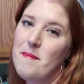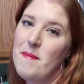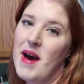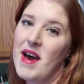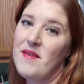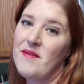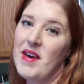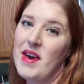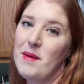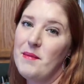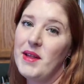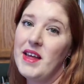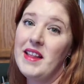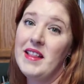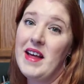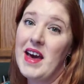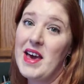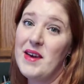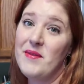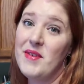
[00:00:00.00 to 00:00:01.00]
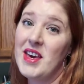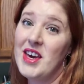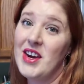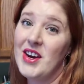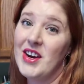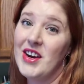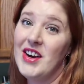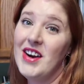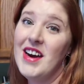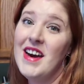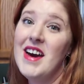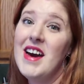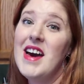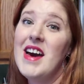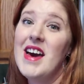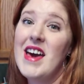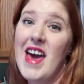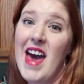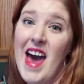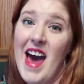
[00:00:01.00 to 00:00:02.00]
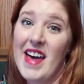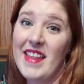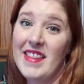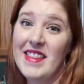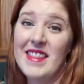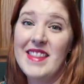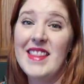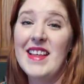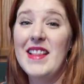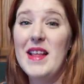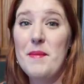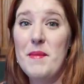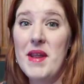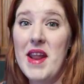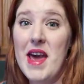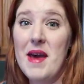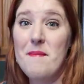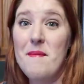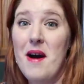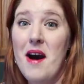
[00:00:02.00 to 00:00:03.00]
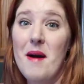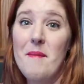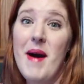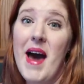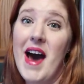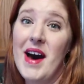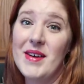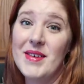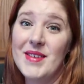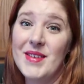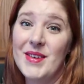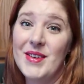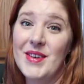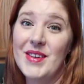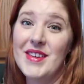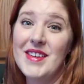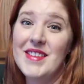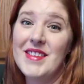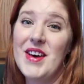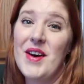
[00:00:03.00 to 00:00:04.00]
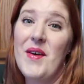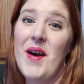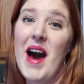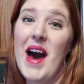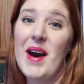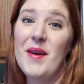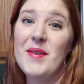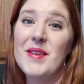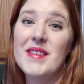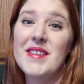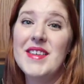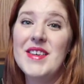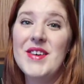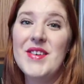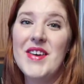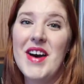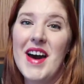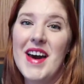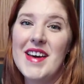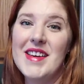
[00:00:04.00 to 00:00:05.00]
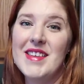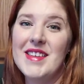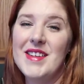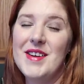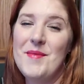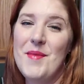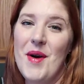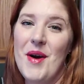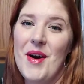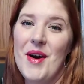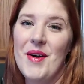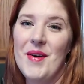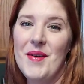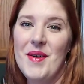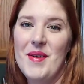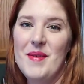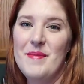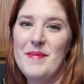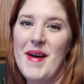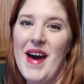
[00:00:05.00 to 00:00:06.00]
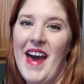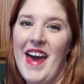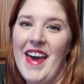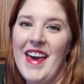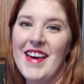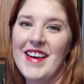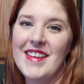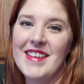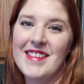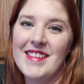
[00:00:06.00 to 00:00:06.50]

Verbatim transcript: my family life here at the Lemonade Mom household. So I will see you guys tomorrow. Bye.